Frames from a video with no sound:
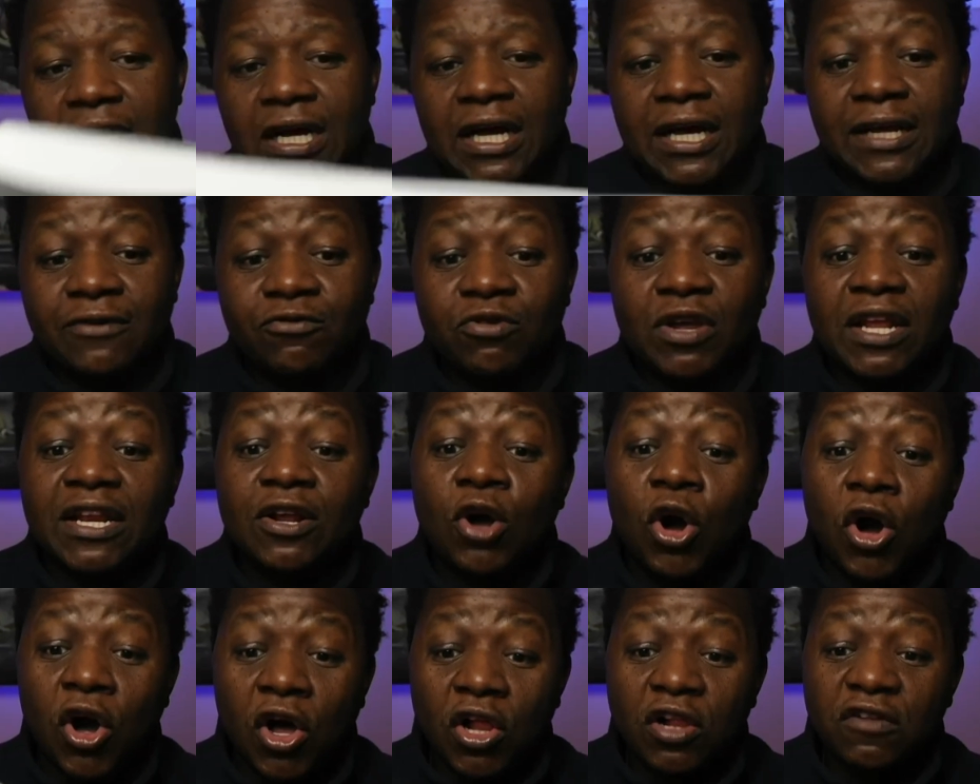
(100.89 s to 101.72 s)
I read
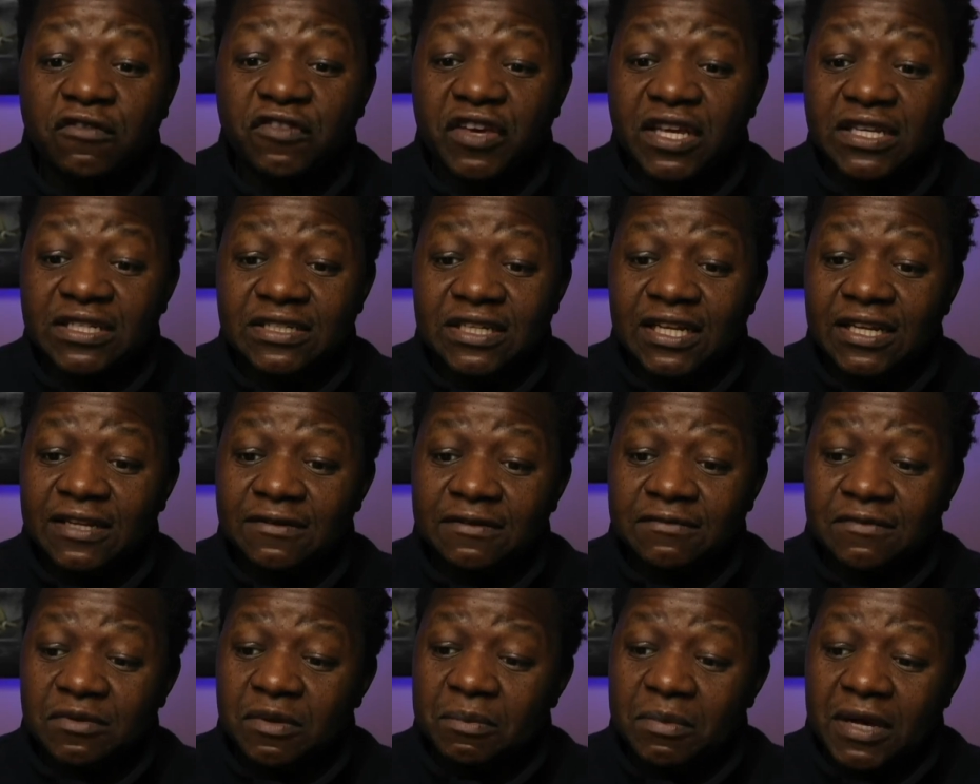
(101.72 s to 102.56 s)
all of it in
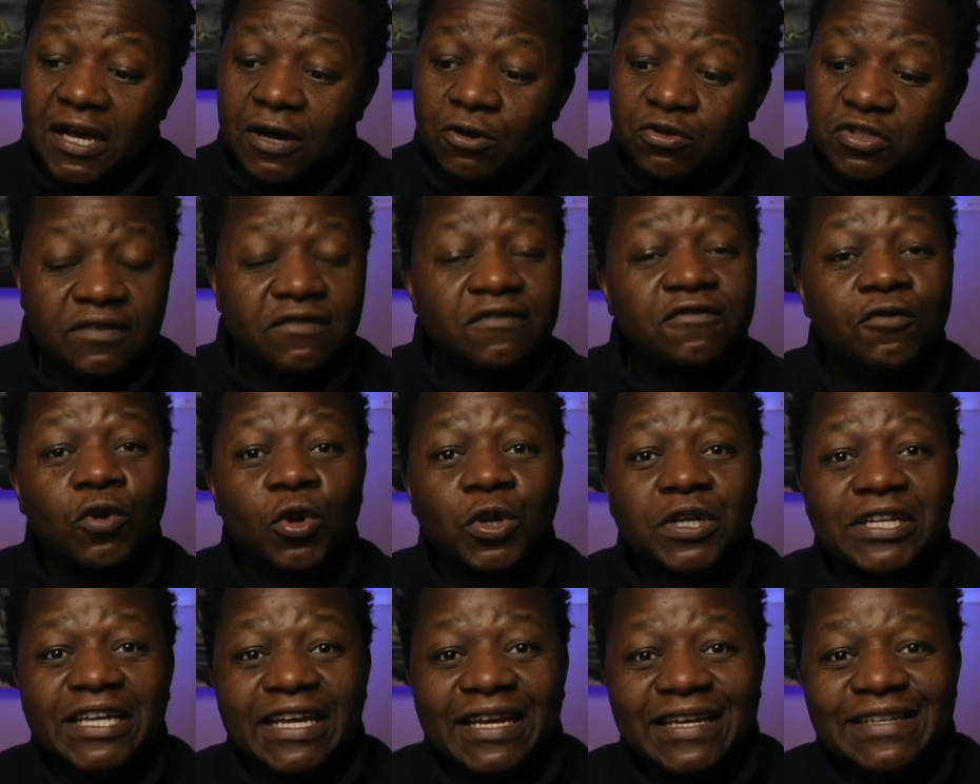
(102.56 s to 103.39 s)
about 4
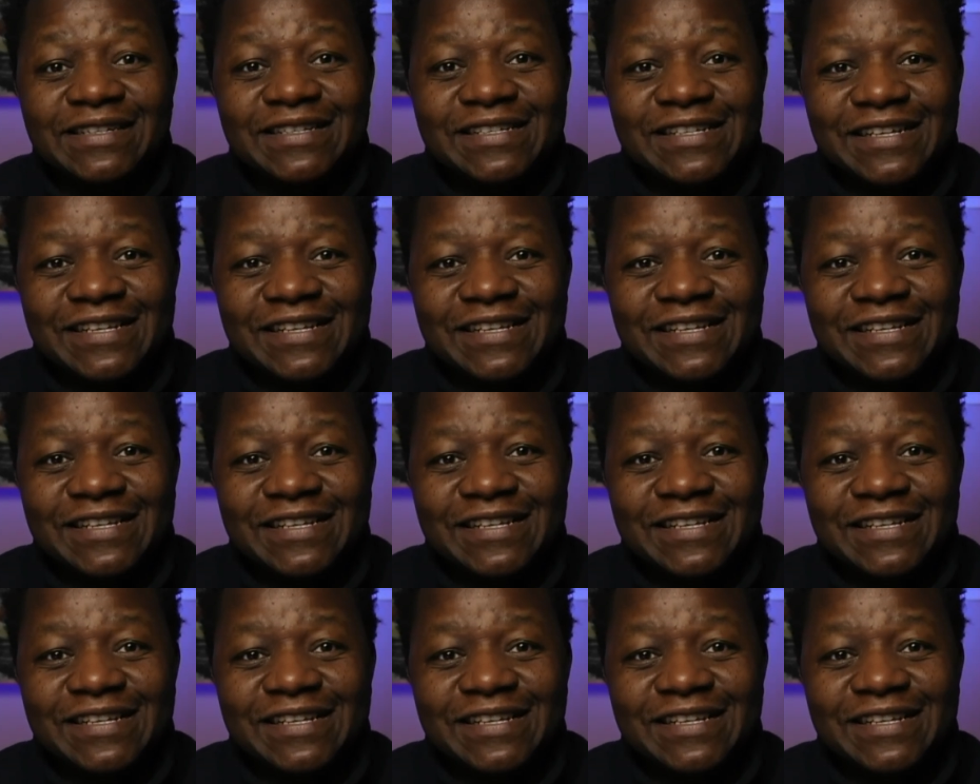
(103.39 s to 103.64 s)
days.